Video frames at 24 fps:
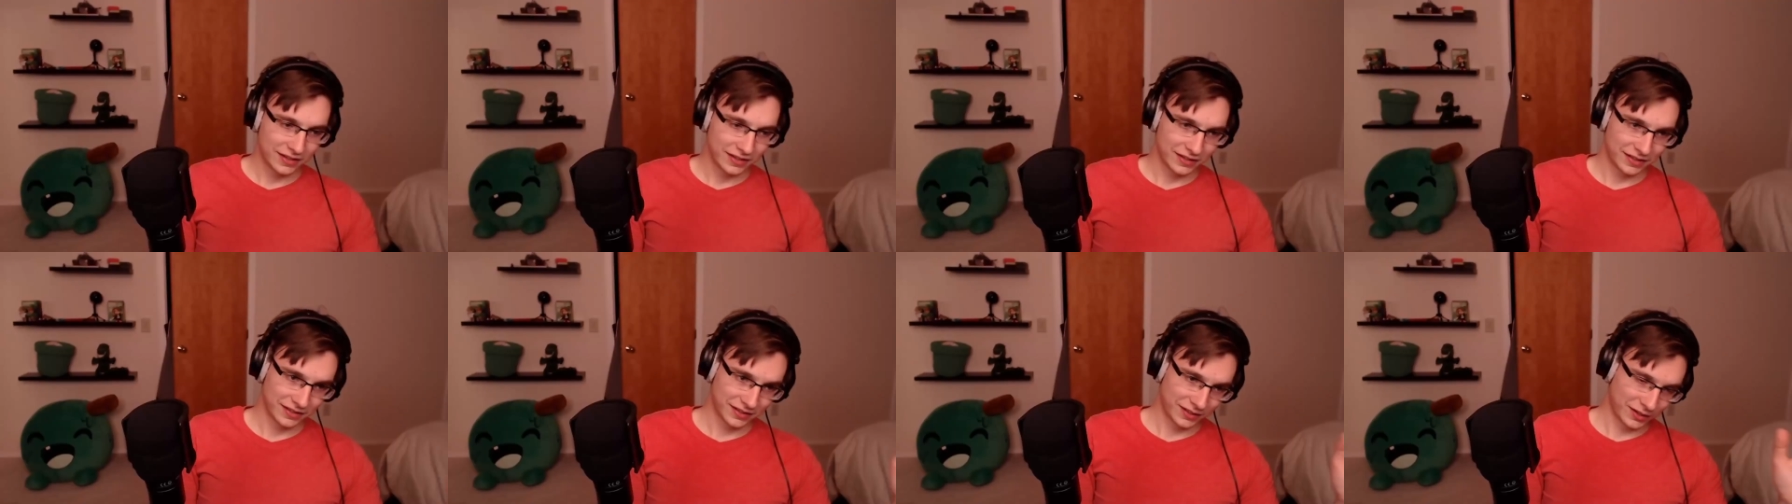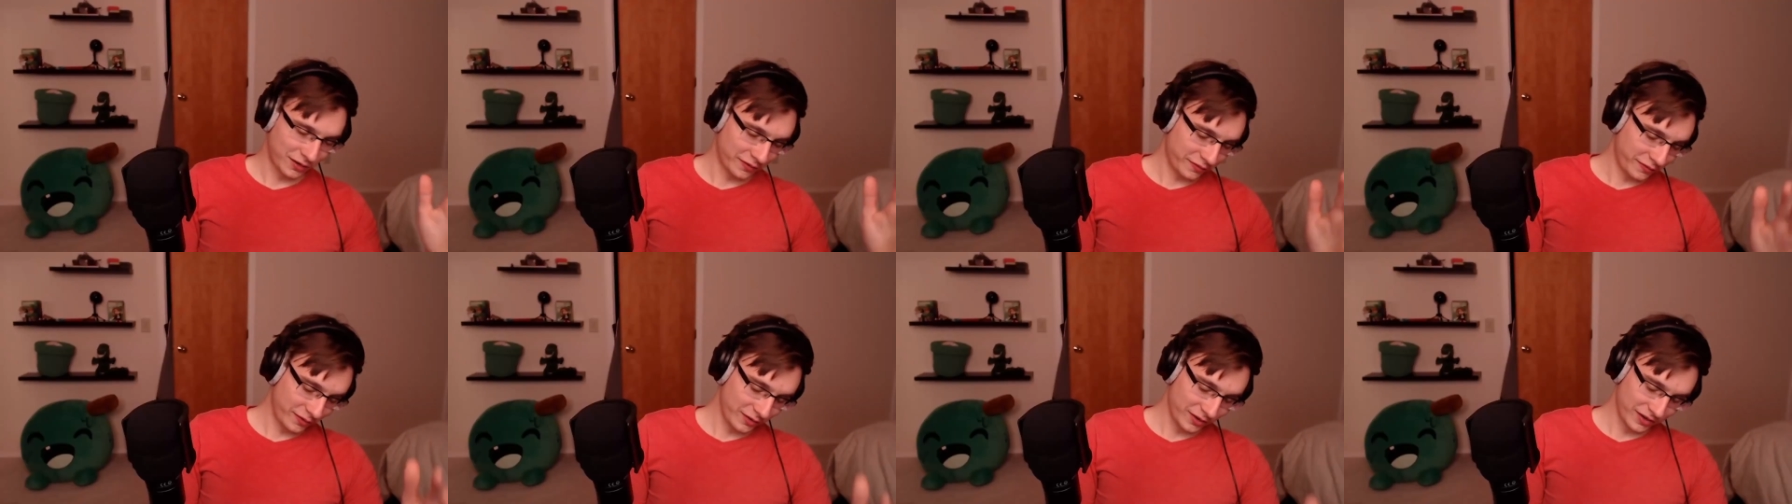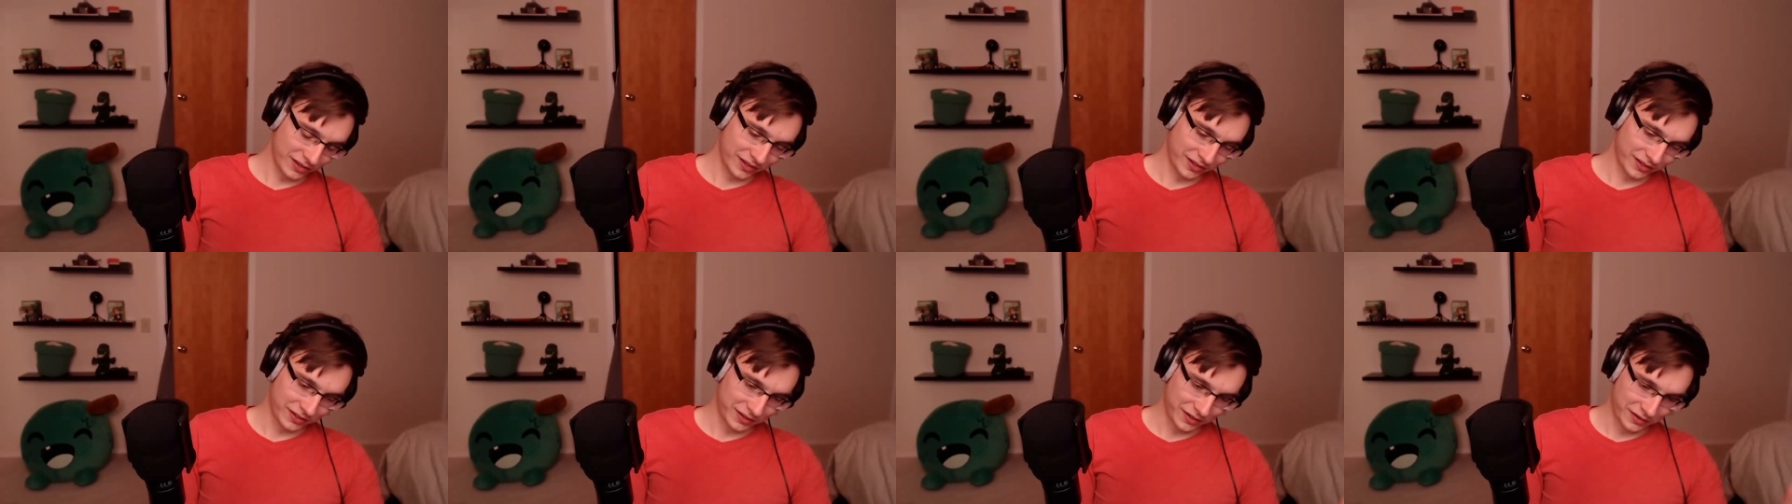change Go your
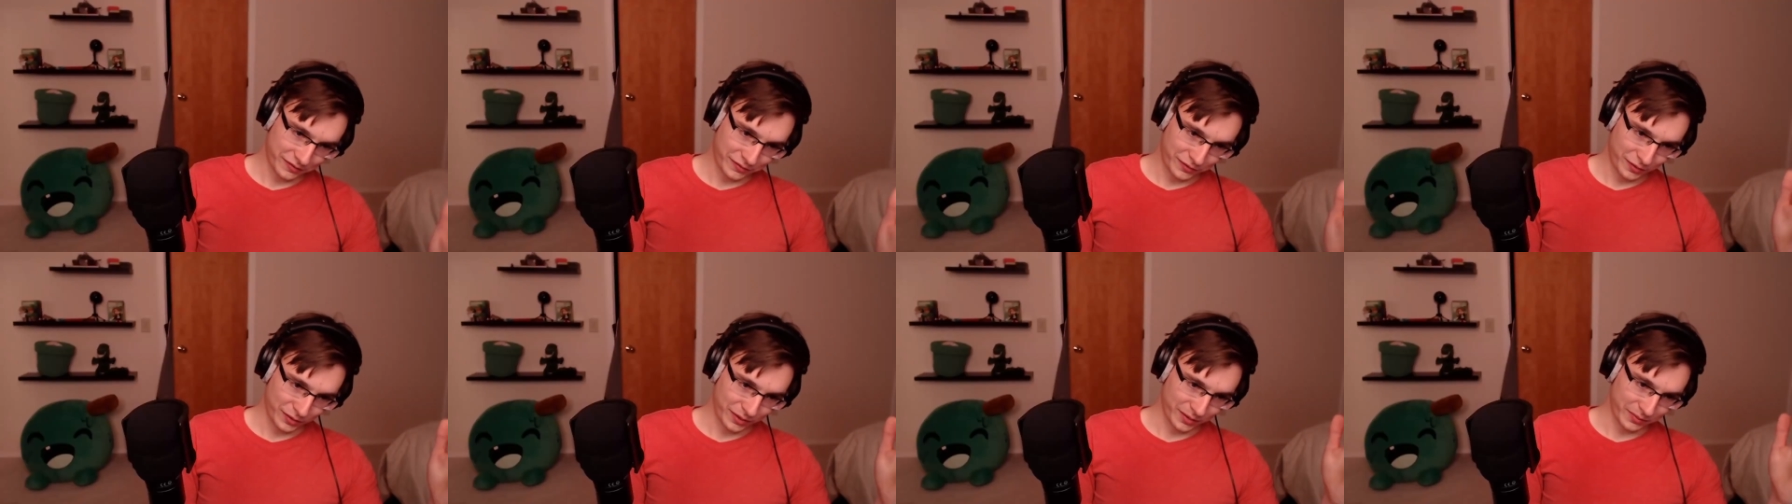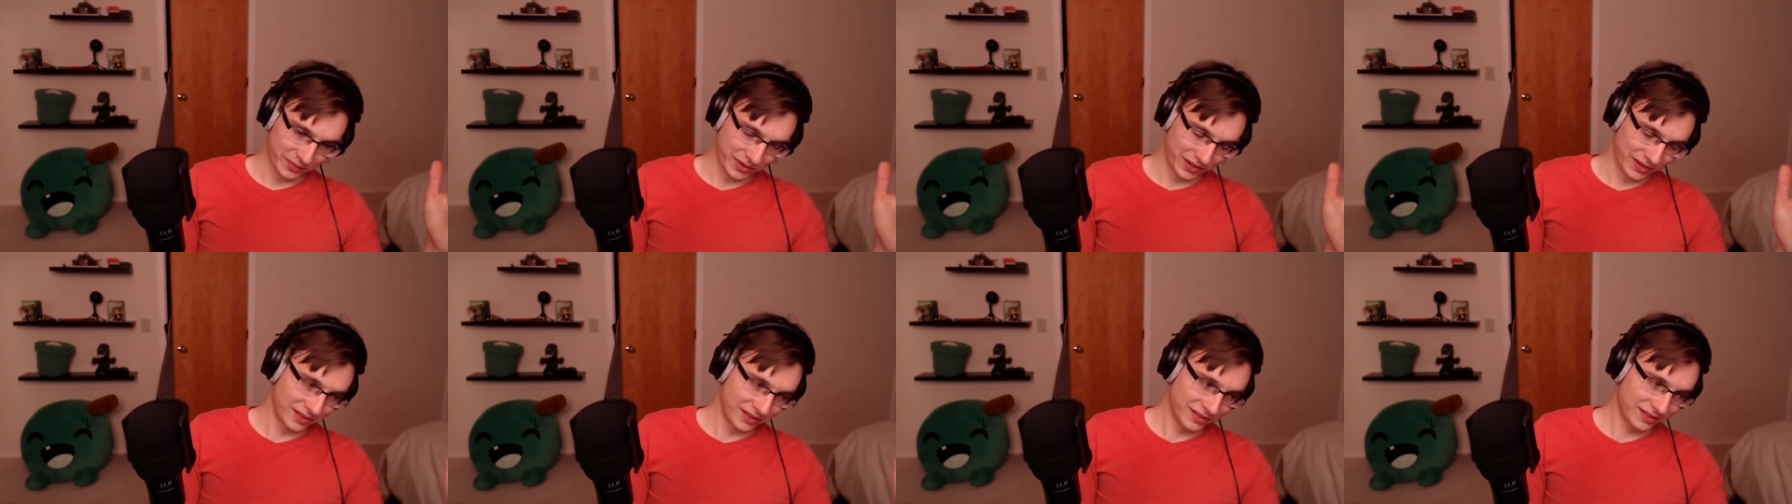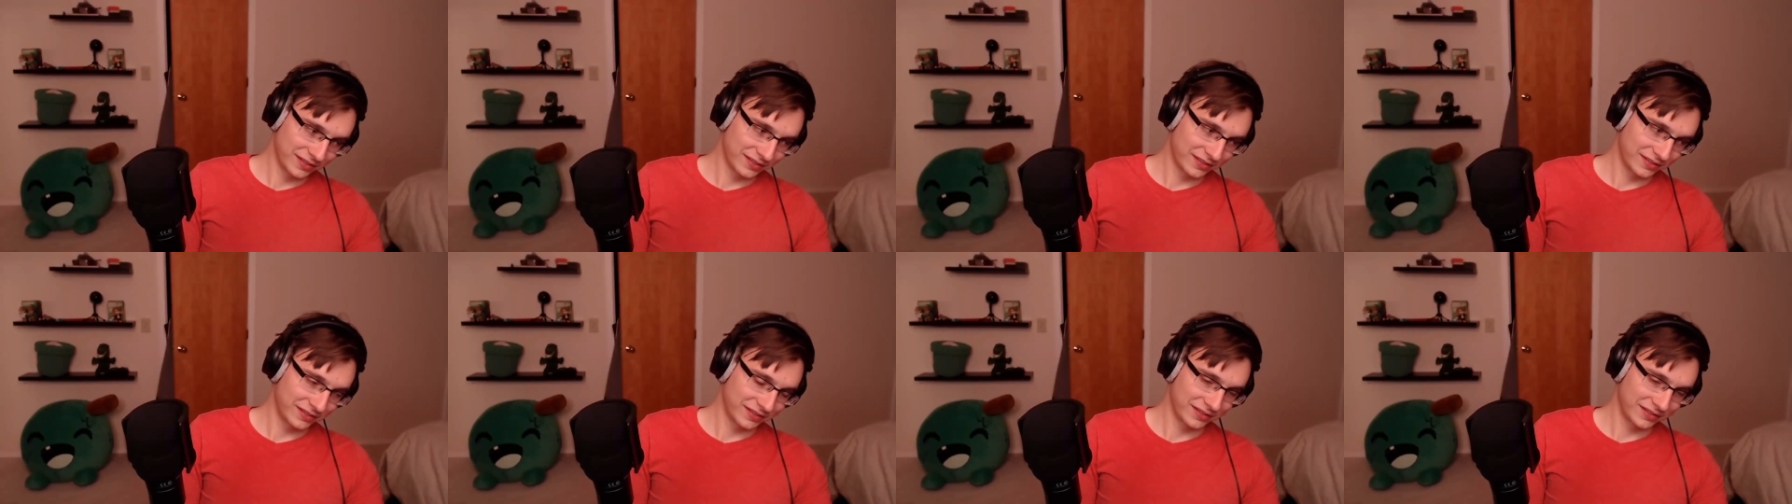mind
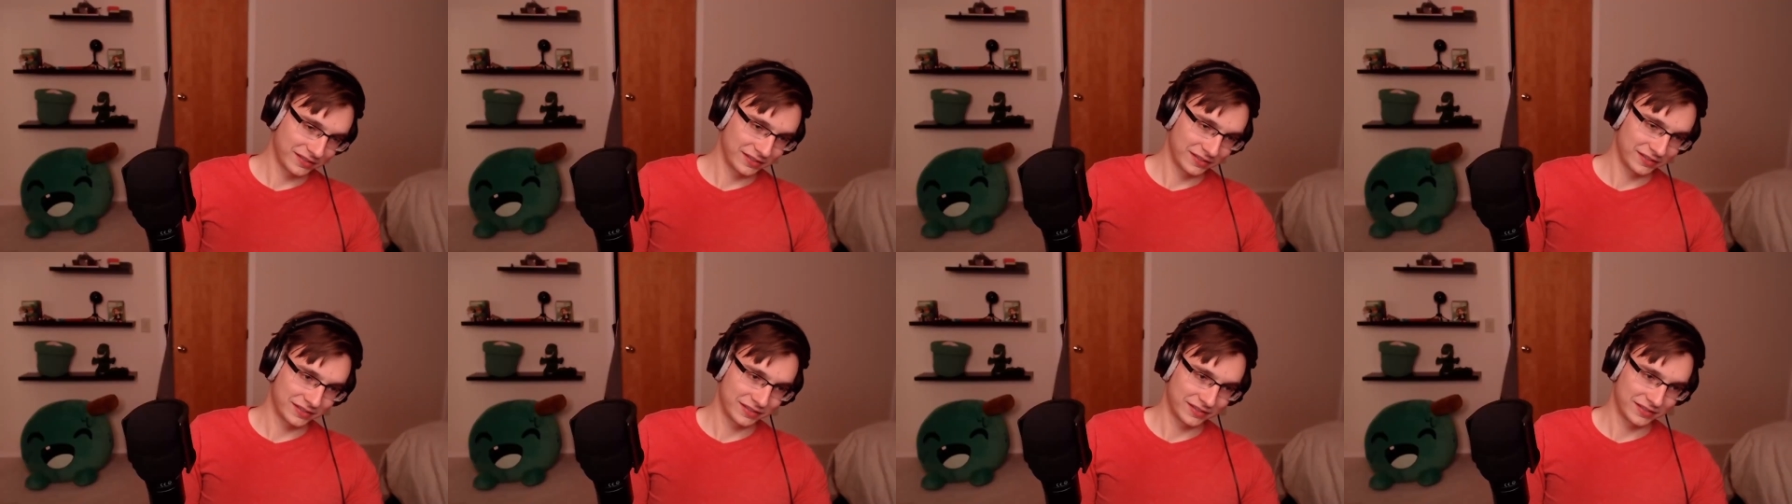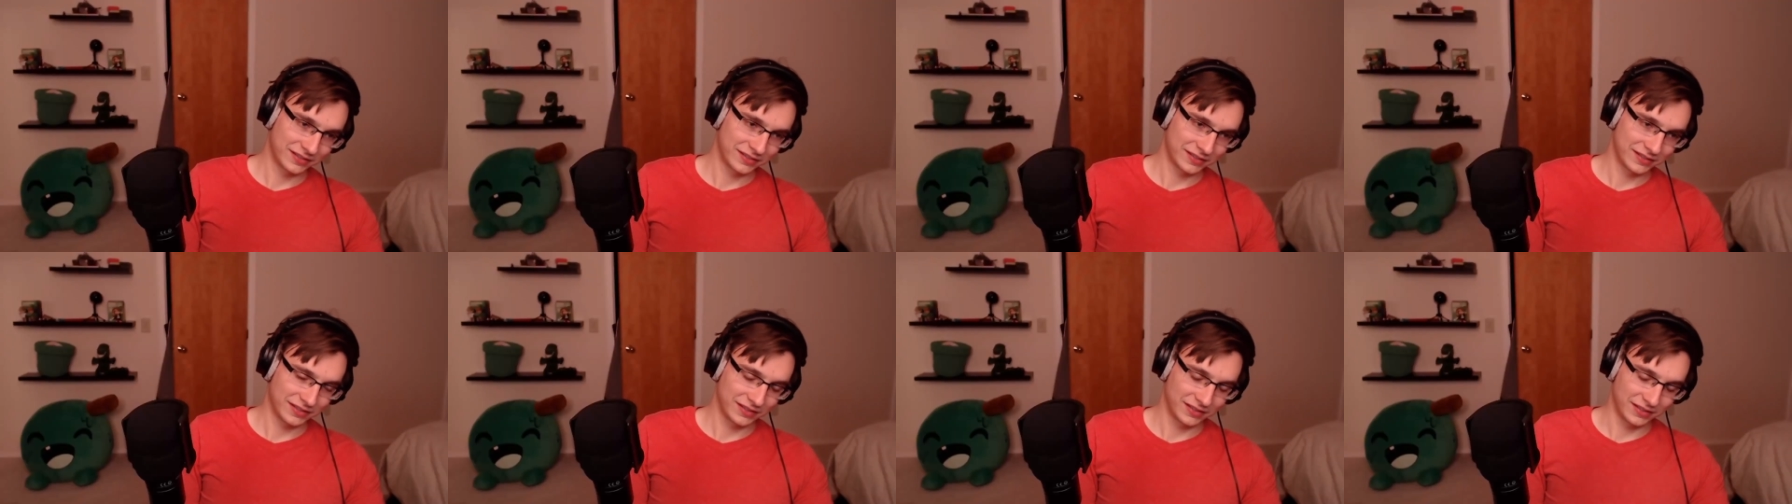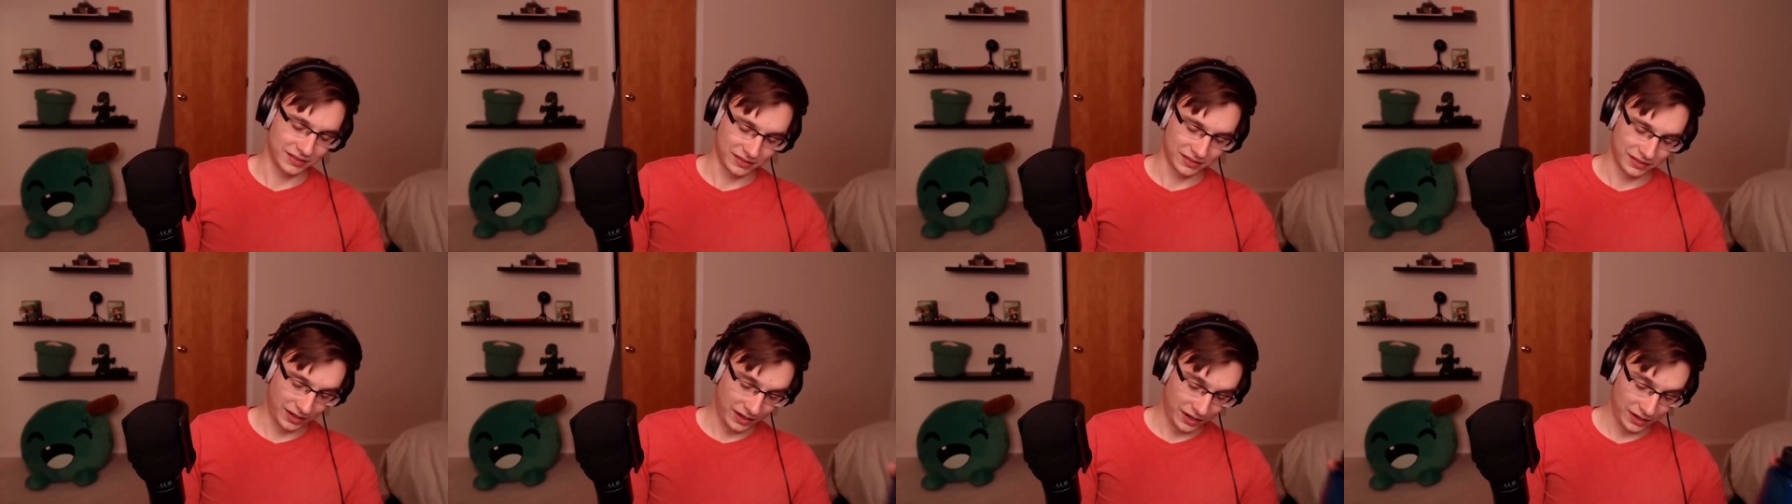irreversibly it, and immediately.
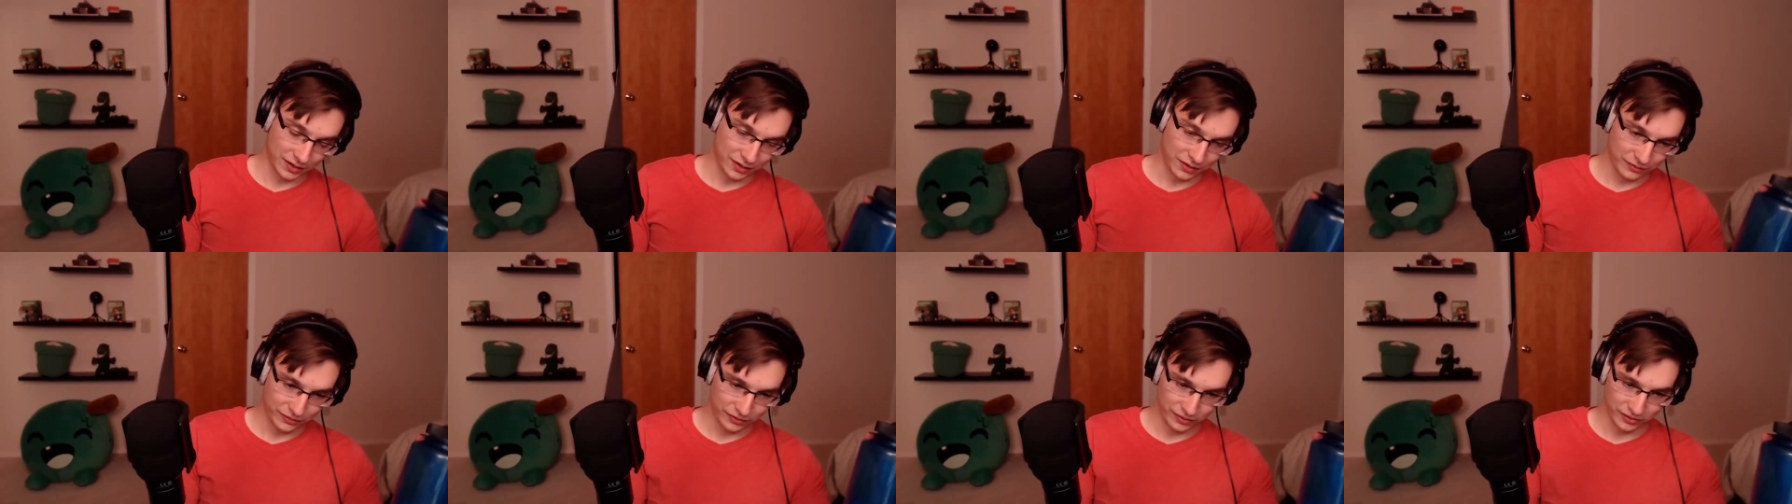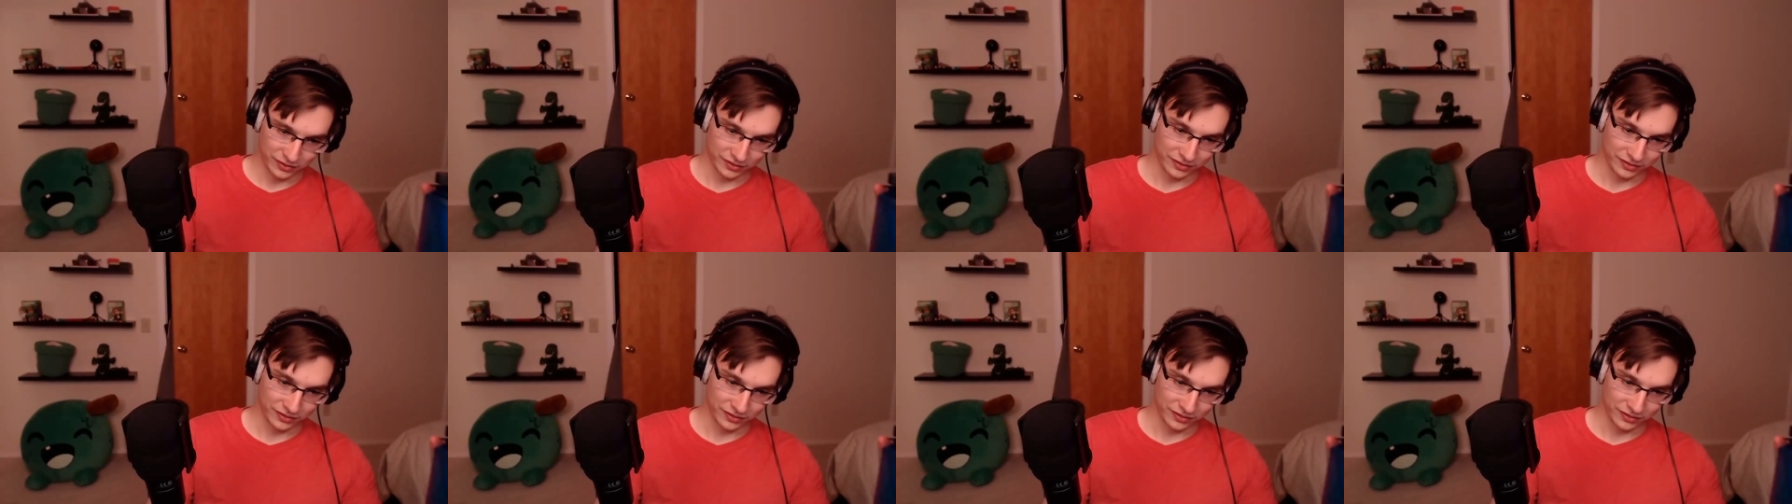Yeah, go for it.